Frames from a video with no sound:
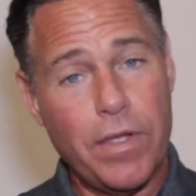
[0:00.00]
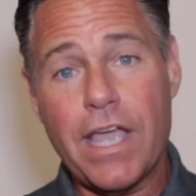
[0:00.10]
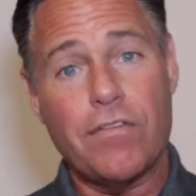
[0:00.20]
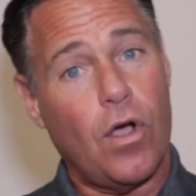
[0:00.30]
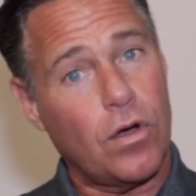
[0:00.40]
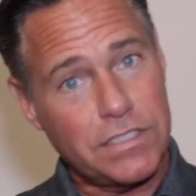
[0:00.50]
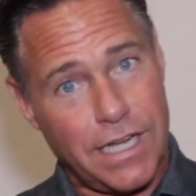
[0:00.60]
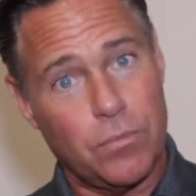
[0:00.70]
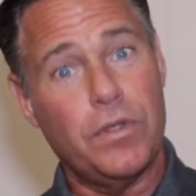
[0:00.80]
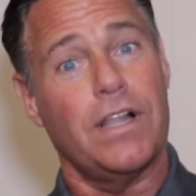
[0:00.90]
and we have a hard
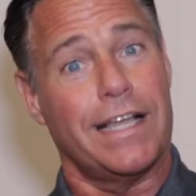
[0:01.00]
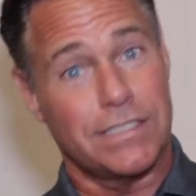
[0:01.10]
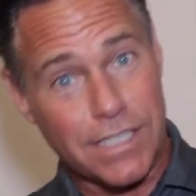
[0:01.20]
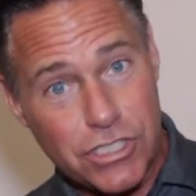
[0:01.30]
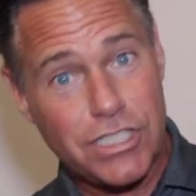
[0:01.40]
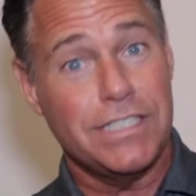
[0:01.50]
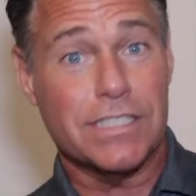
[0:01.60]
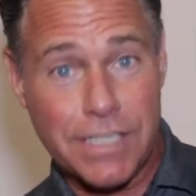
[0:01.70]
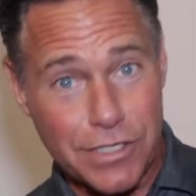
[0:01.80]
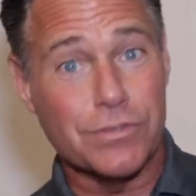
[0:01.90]
time realizing that
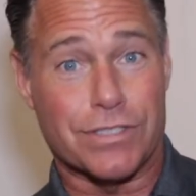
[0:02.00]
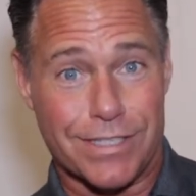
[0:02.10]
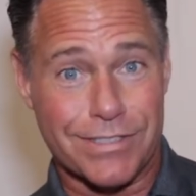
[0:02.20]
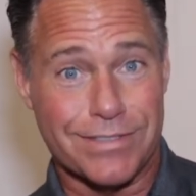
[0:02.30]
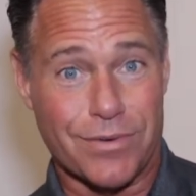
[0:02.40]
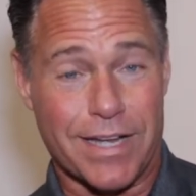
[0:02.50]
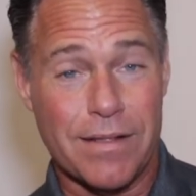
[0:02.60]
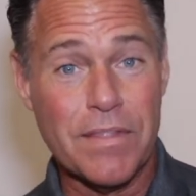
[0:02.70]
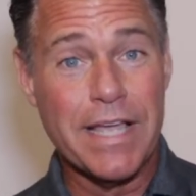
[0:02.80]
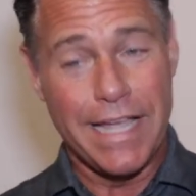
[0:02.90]
Jesus heals us,
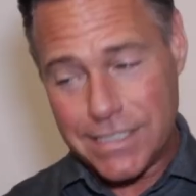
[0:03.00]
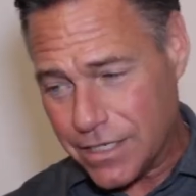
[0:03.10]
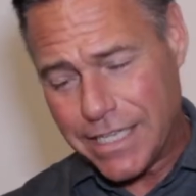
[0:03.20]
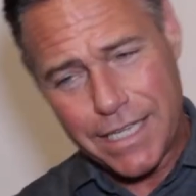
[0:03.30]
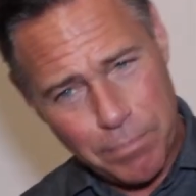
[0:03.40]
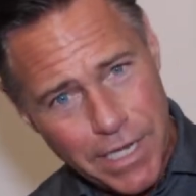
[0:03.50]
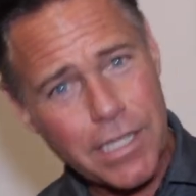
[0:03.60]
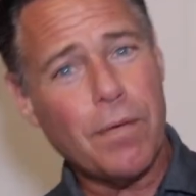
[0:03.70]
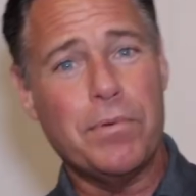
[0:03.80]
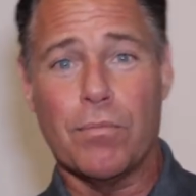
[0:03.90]
right? He said,
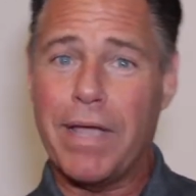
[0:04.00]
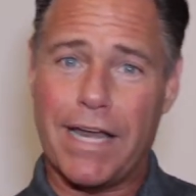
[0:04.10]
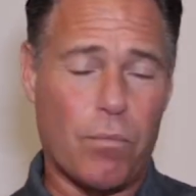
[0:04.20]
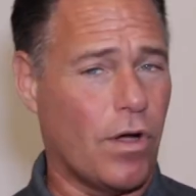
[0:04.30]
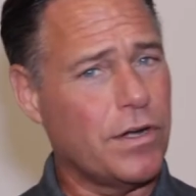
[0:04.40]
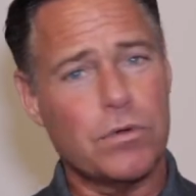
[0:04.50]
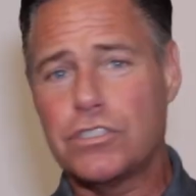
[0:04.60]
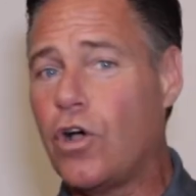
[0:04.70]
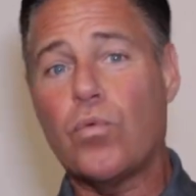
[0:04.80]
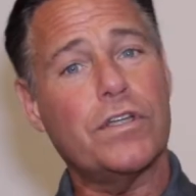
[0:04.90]
pick up your mat and walk. In other
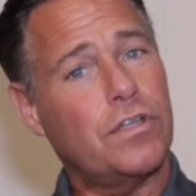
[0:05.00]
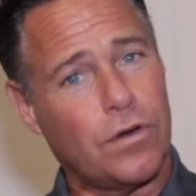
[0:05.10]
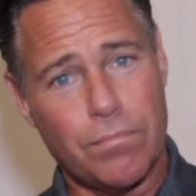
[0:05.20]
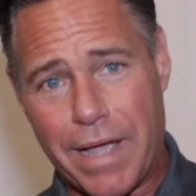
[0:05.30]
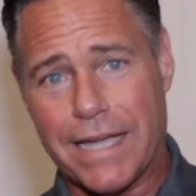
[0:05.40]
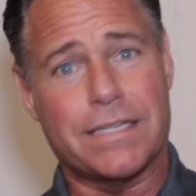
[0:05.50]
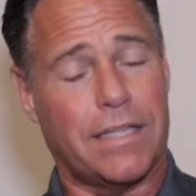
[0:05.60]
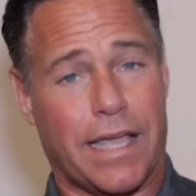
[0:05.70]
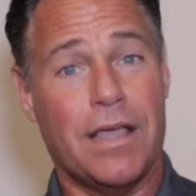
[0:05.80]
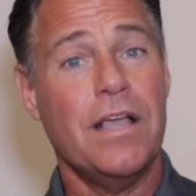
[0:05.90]
words, don't return back
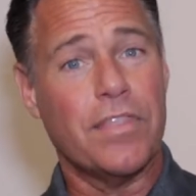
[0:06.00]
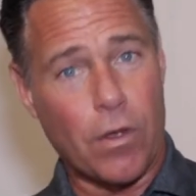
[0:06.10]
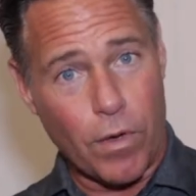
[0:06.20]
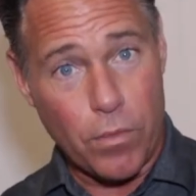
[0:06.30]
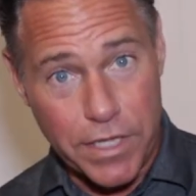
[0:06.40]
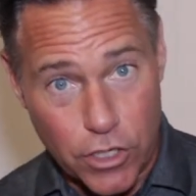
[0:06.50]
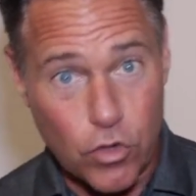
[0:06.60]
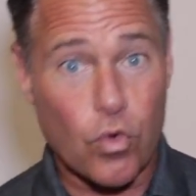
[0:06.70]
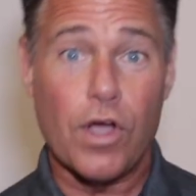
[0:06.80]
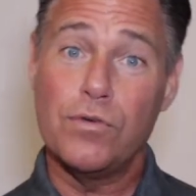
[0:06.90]
to that. That way we
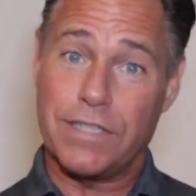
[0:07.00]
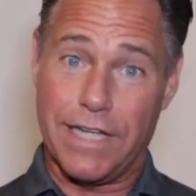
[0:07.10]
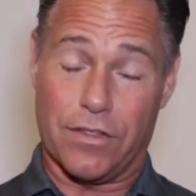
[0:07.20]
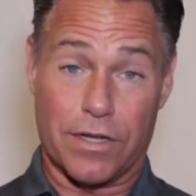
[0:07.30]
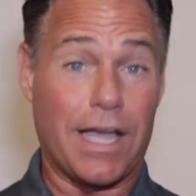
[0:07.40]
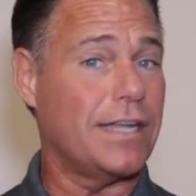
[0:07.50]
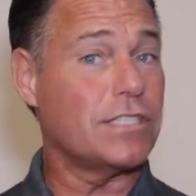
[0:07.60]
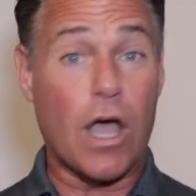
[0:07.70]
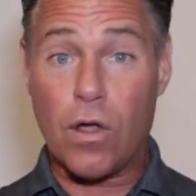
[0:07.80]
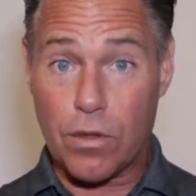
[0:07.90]
can grow together. God
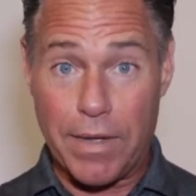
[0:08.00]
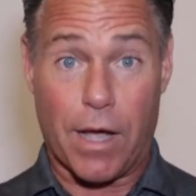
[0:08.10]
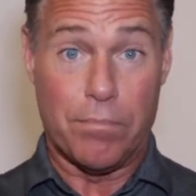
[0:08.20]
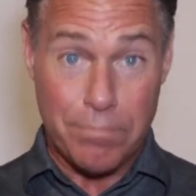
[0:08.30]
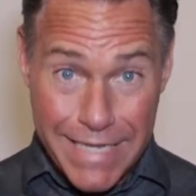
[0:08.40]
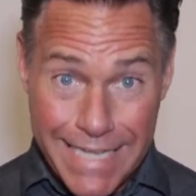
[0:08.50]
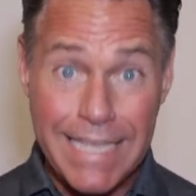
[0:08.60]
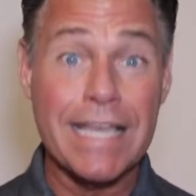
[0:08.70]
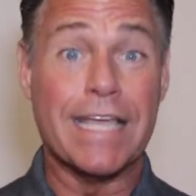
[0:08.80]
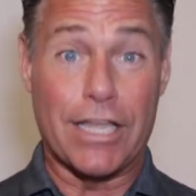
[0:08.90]
is all about
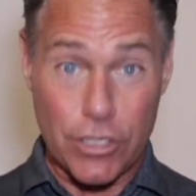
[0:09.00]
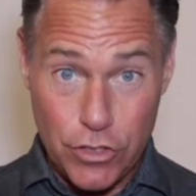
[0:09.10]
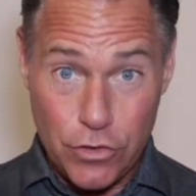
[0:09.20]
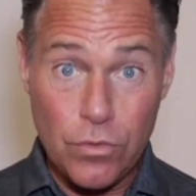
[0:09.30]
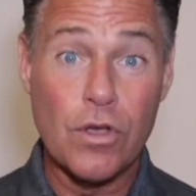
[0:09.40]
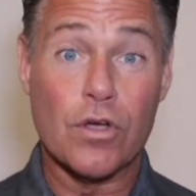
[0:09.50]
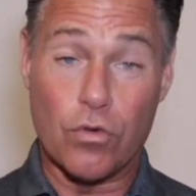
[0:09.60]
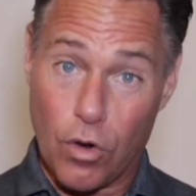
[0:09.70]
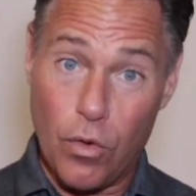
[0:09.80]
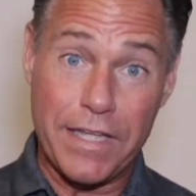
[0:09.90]
me and you
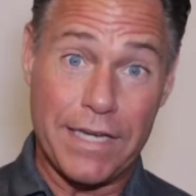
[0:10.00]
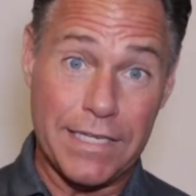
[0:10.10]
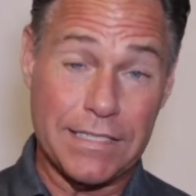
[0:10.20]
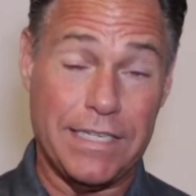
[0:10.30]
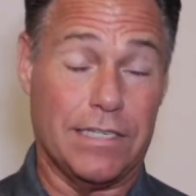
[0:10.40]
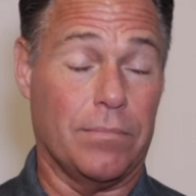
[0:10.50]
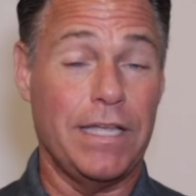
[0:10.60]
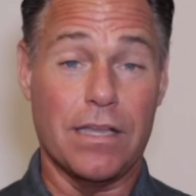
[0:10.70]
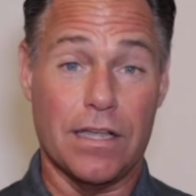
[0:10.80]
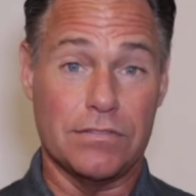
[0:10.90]
growing in His kingdom.
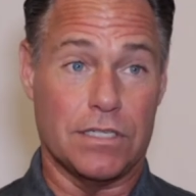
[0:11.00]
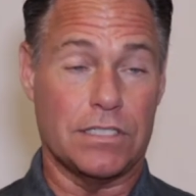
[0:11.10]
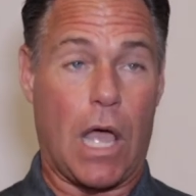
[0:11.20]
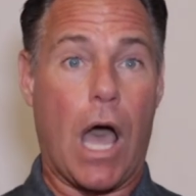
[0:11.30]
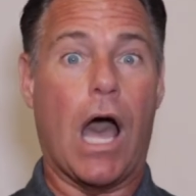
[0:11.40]
He loves us